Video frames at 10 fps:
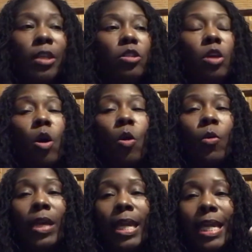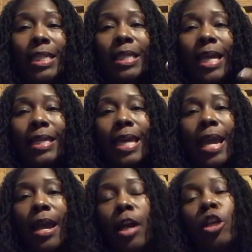So he's like,
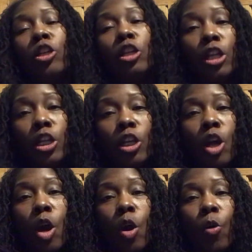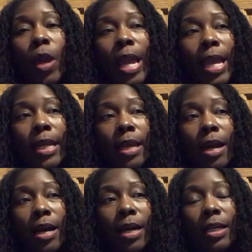yeah, you need to go and
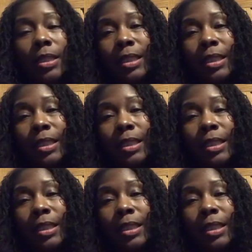uh,